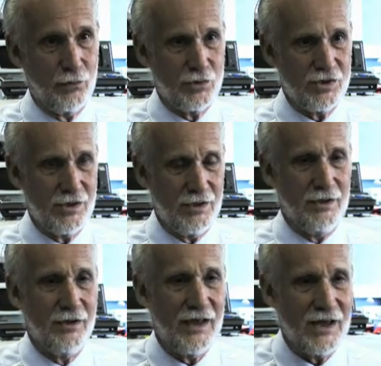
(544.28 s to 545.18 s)
of course
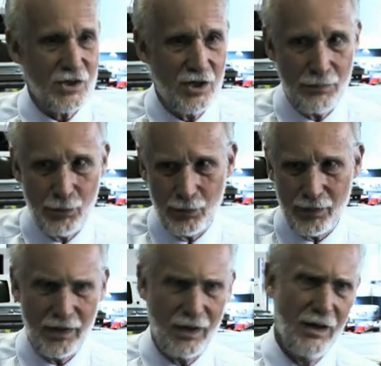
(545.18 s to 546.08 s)
at that time people were
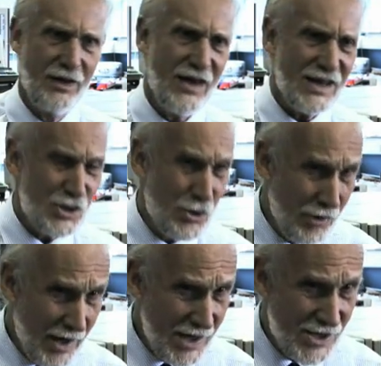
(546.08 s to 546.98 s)
going, that's
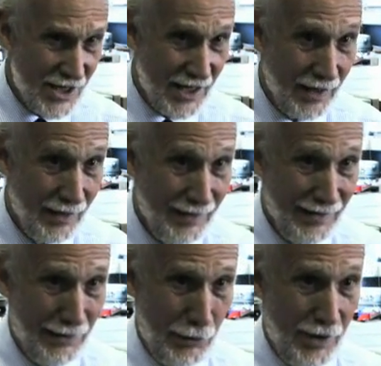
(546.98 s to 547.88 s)
crazy. Yeah.
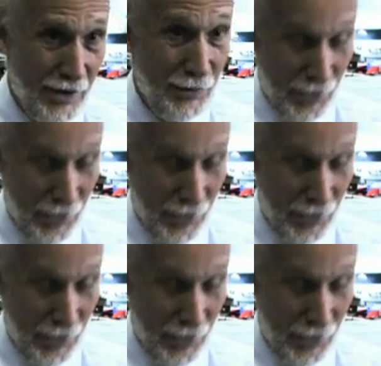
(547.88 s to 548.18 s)
You know,